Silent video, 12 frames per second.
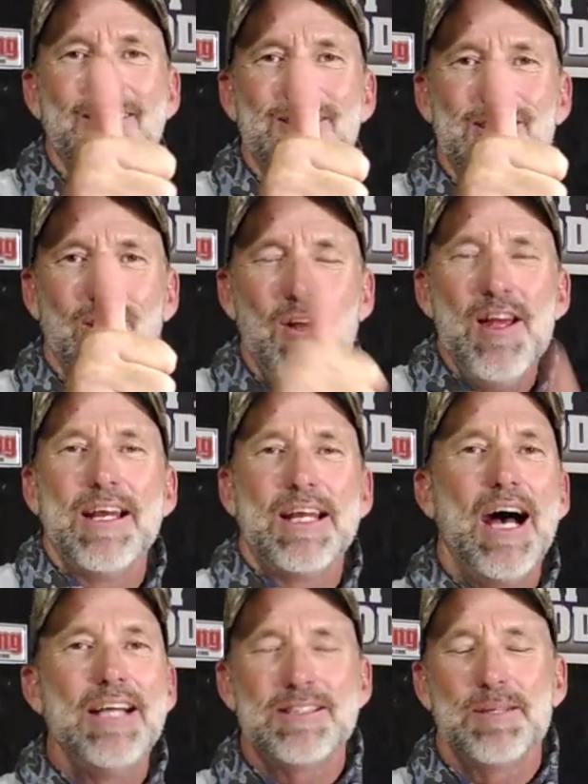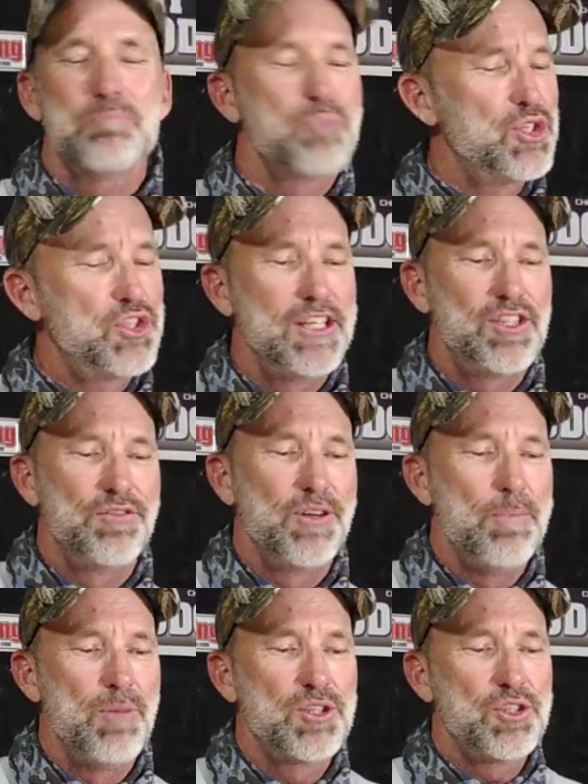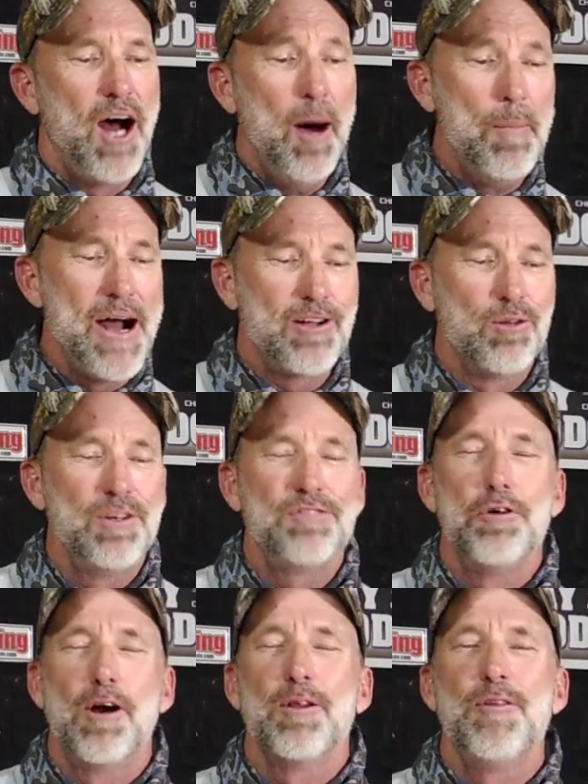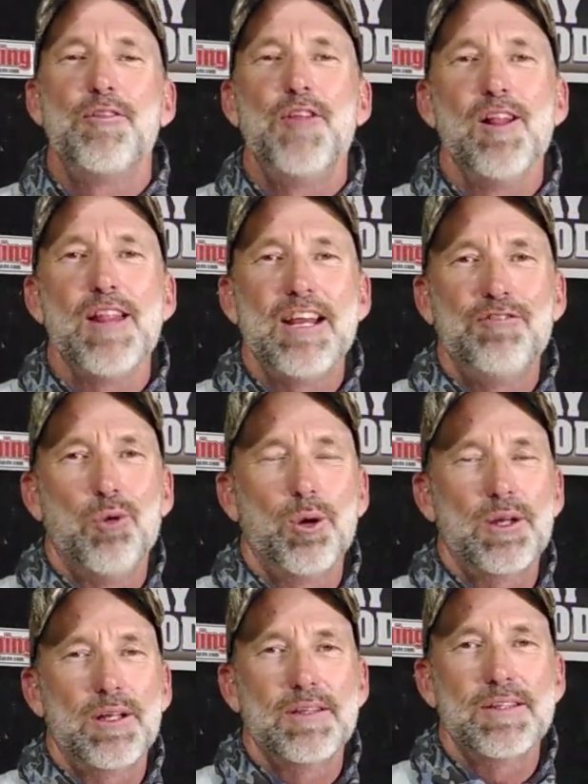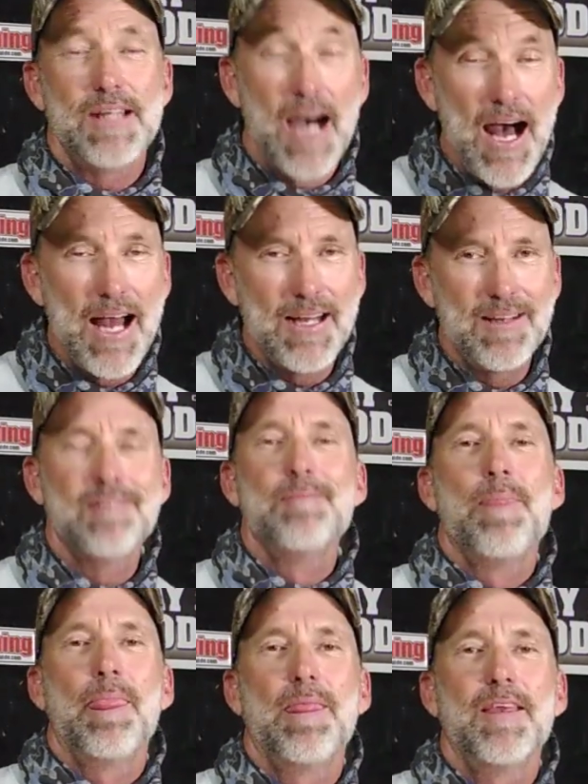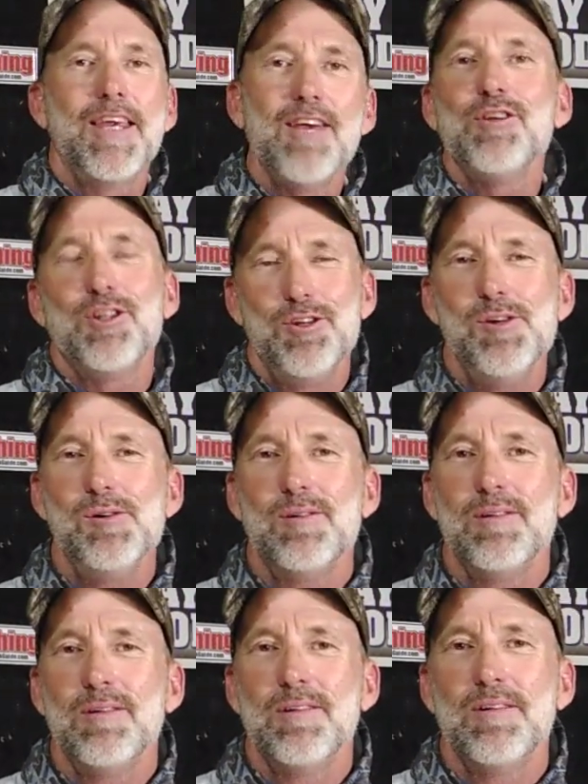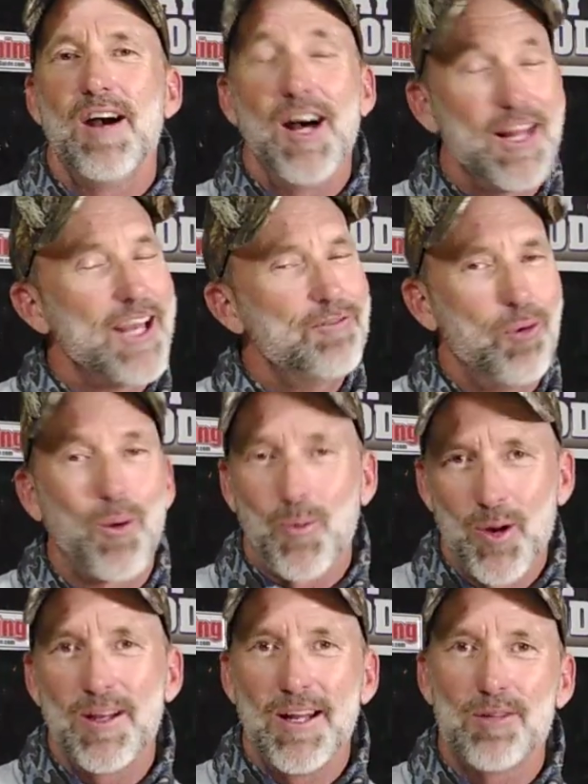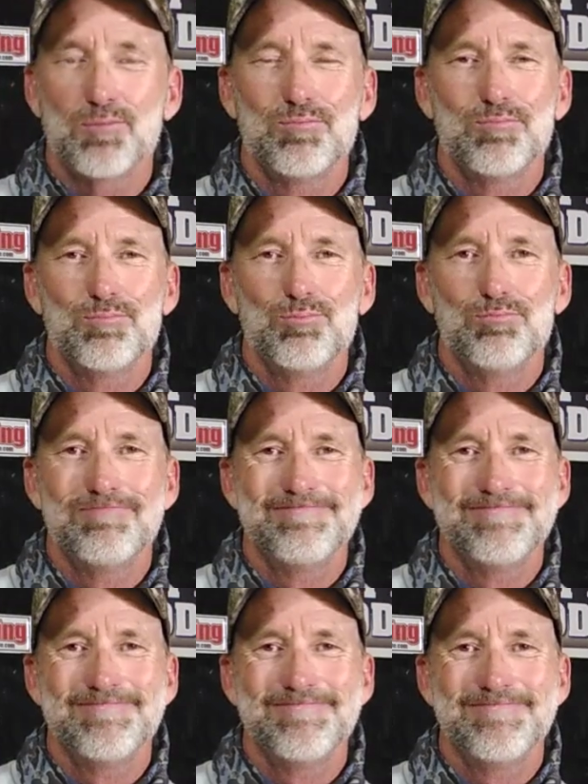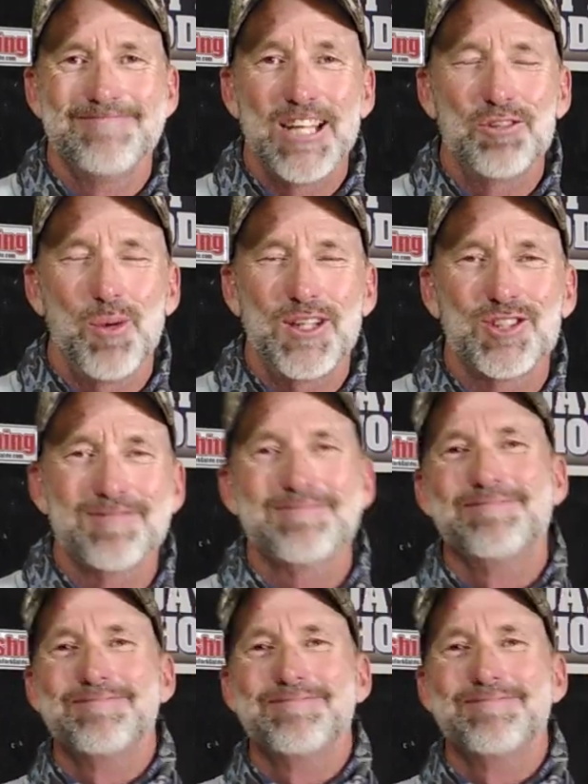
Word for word: So, guys, appreciate you very much. I'm Michael McFarland, the Lake Fork Guide, giving you a Lake Fork rundown. Thanks for watching.